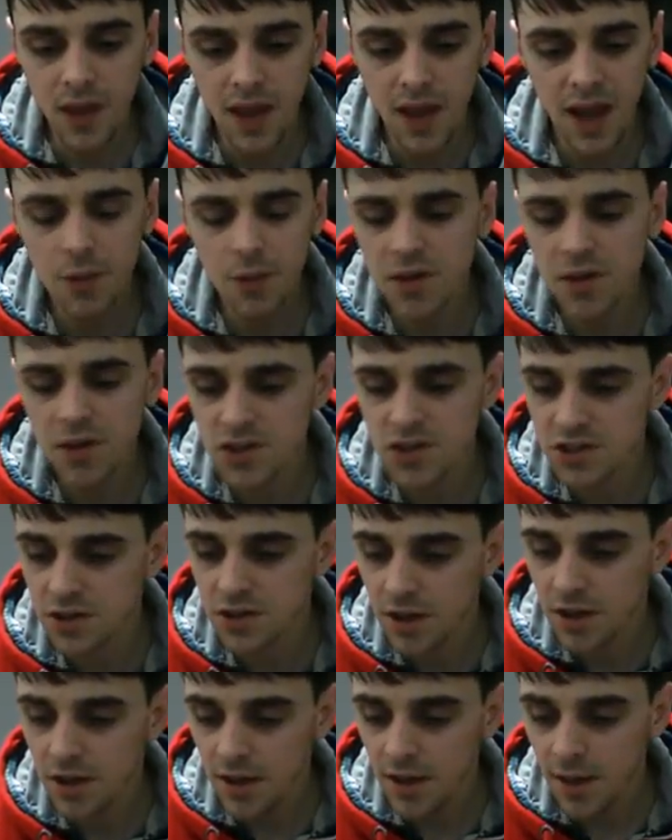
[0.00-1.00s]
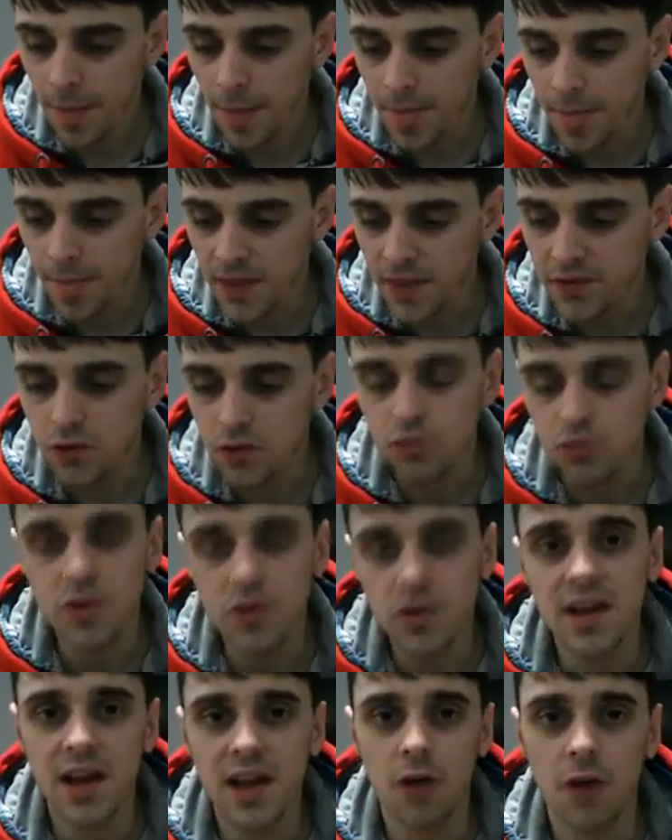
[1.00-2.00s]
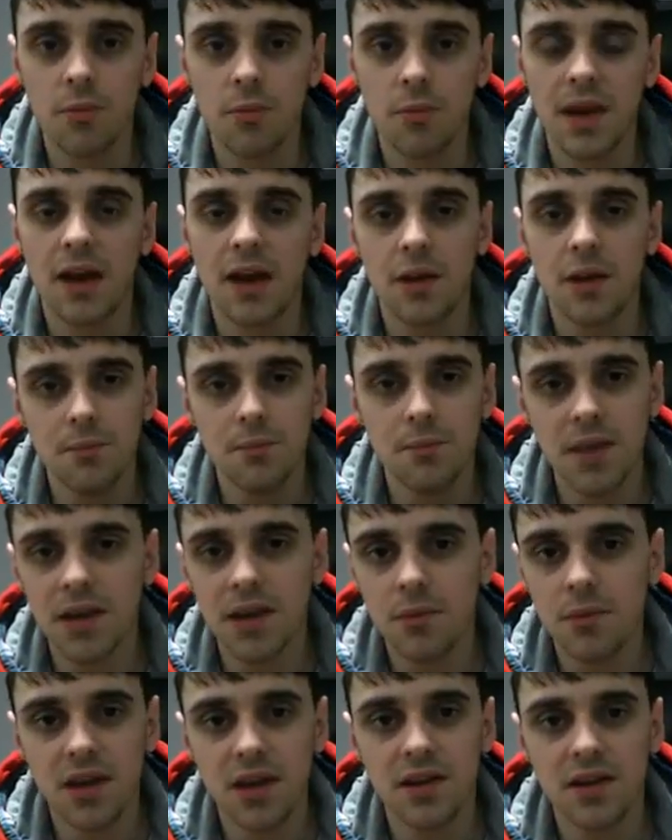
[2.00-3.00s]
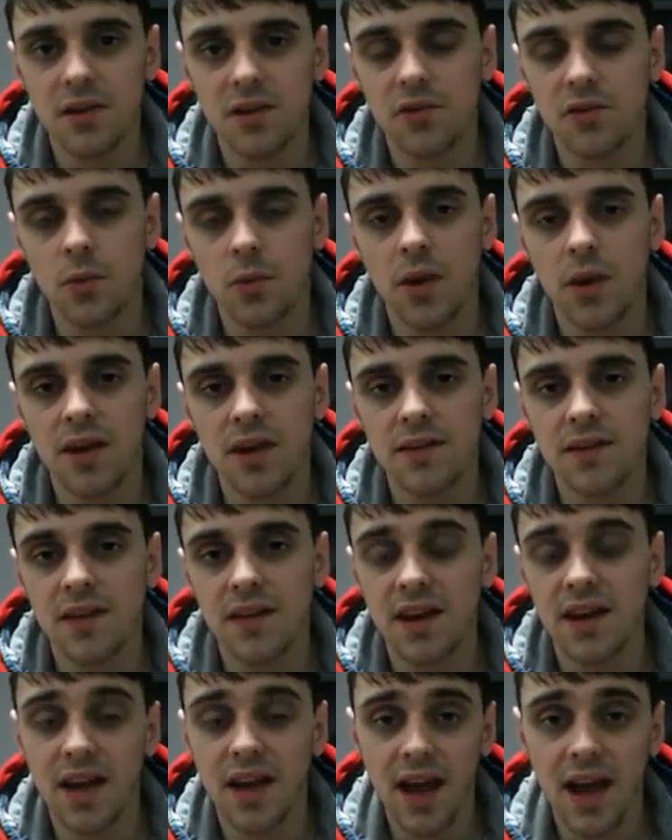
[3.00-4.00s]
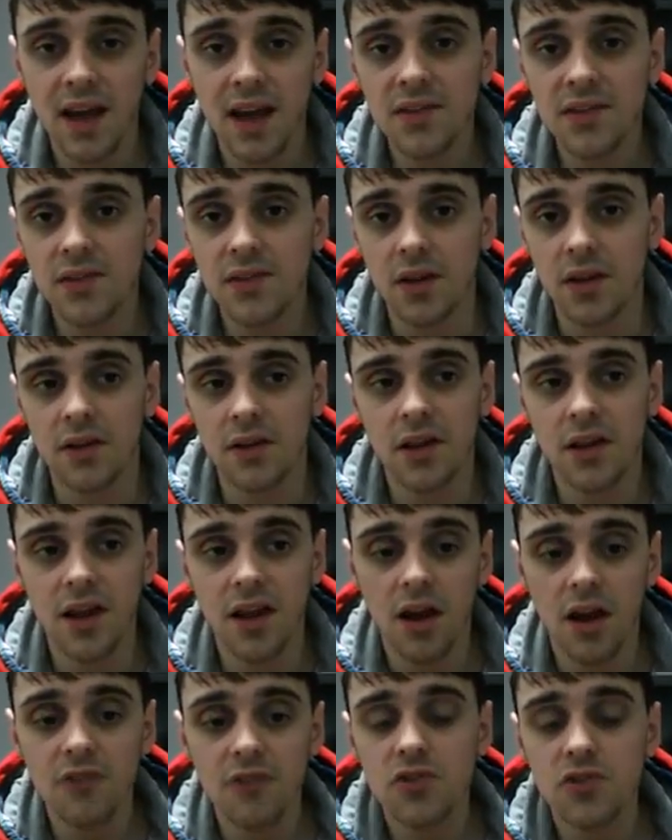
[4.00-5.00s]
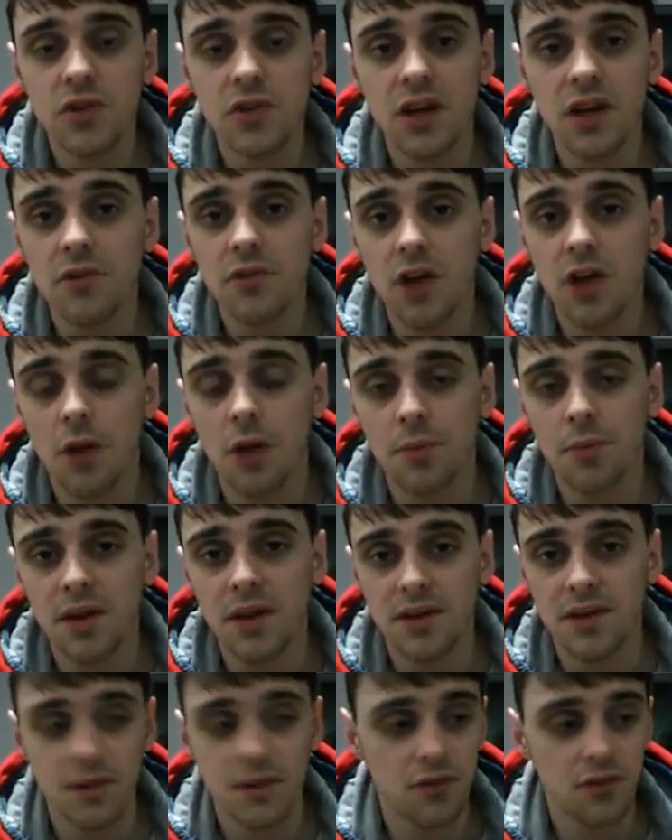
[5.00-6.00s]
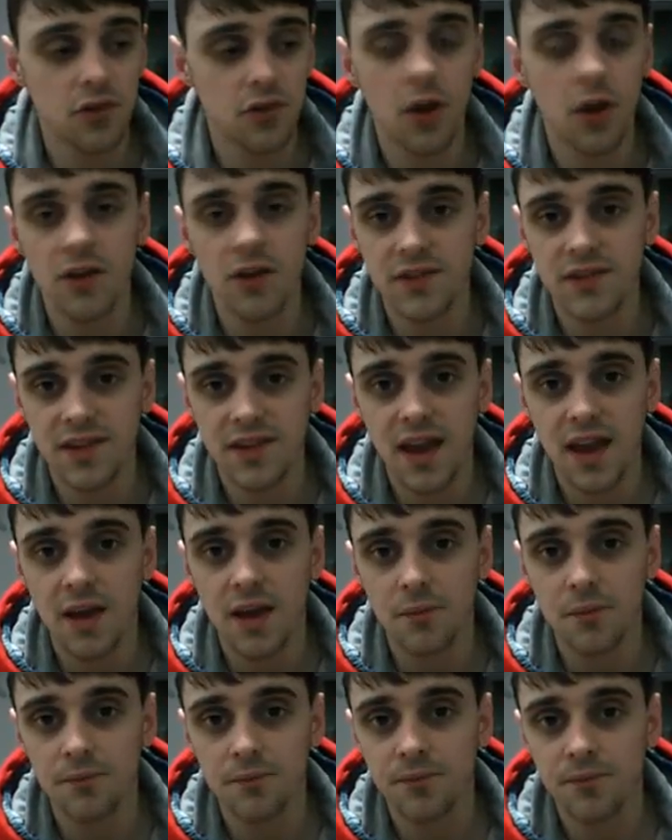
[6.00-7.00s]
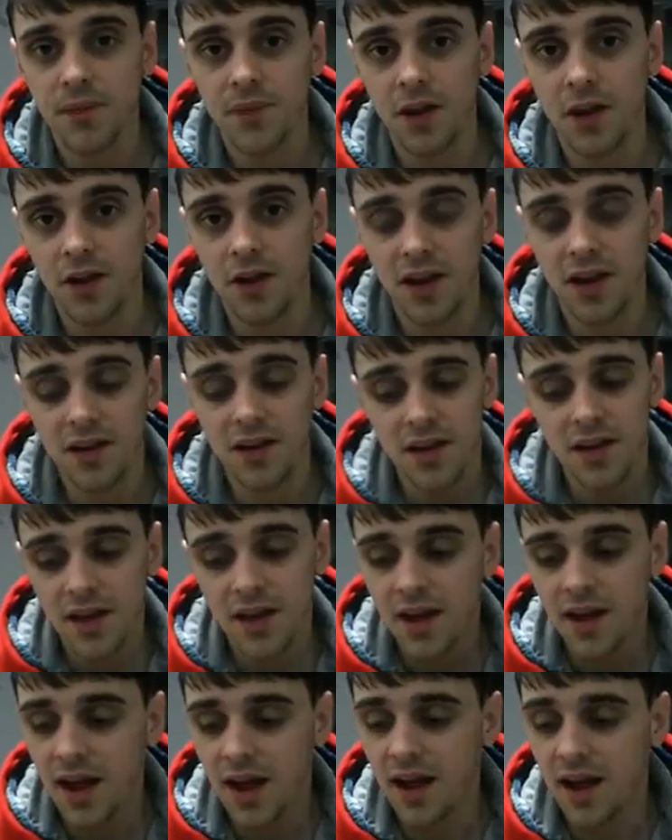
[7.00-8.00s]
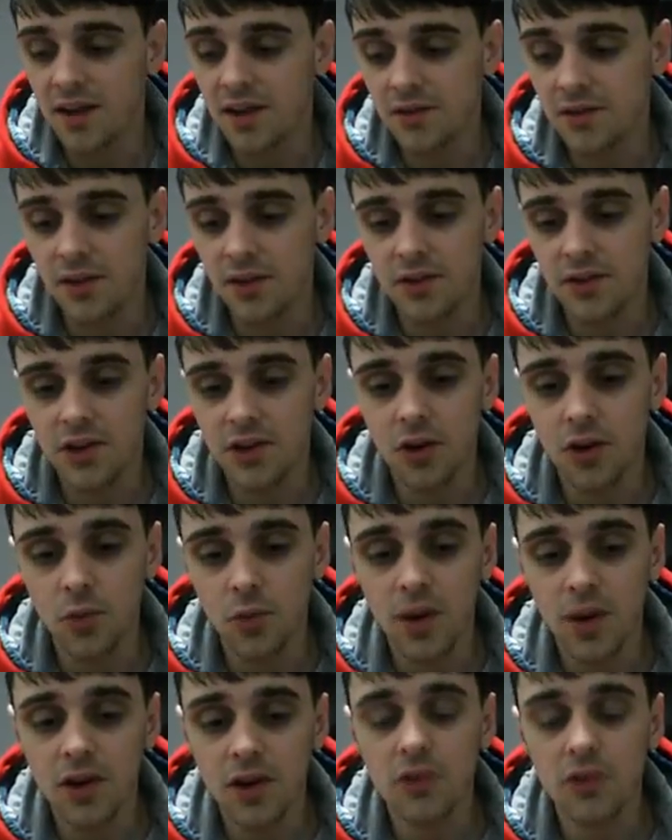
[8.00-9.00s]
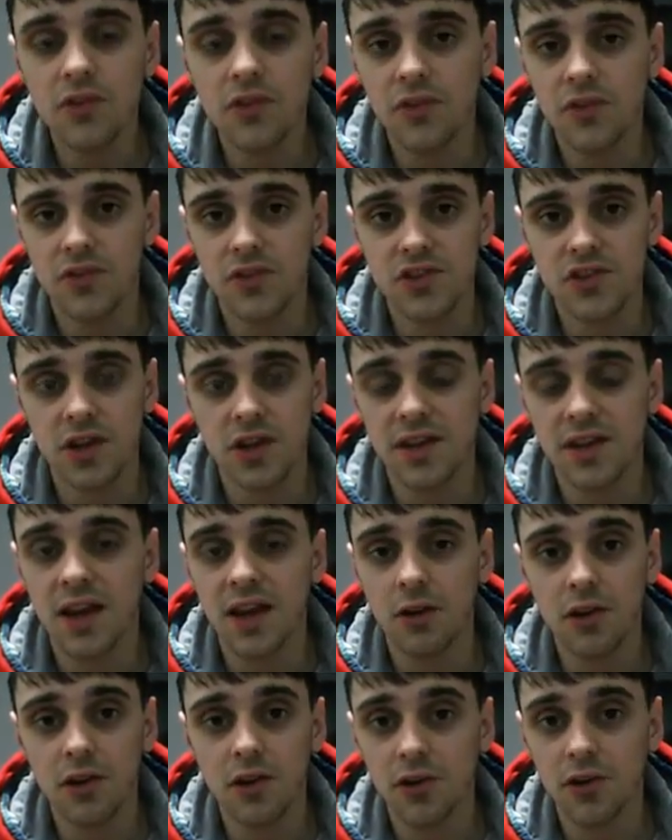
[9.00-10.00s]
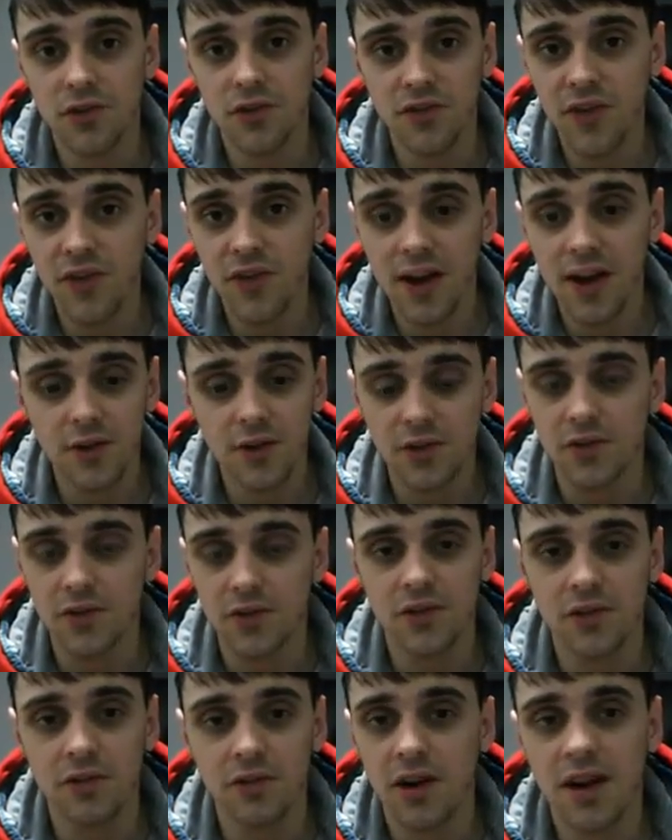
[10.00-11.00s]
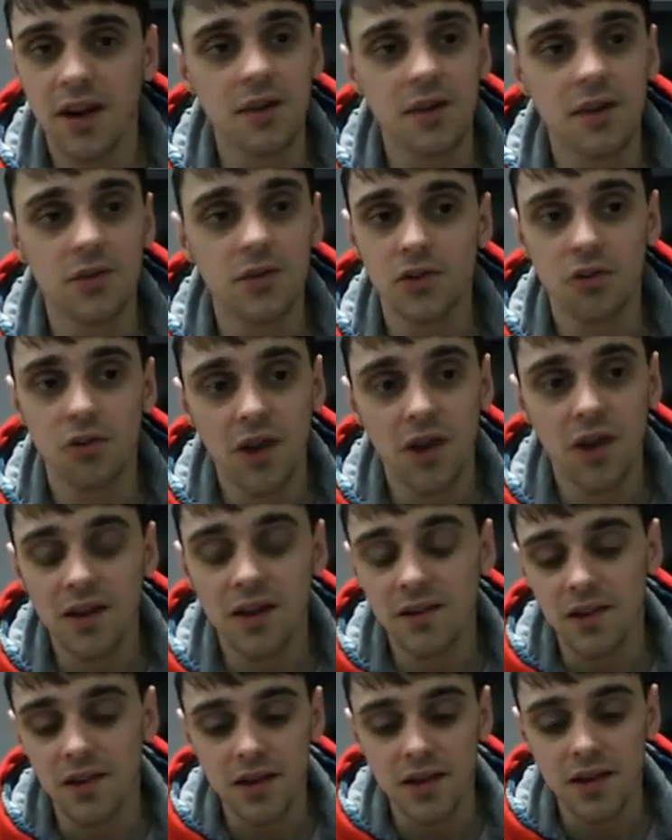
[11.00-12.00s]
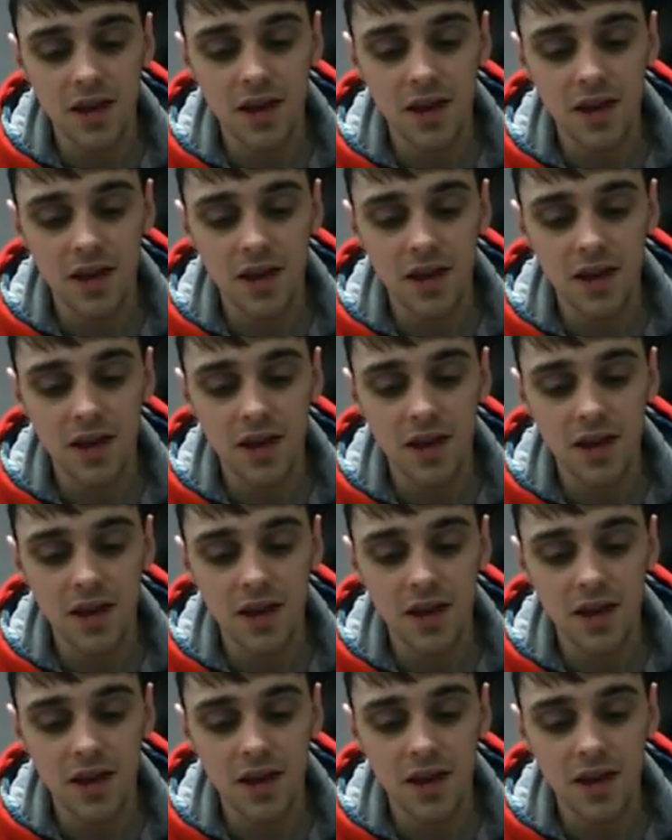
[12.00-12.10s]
much this could really help me out in many, many different ways. And it has done. Like, I've joined other companies that have turned scam. Okay. And, you know, when those have shut down, I lost thousands, right? And it was crazy.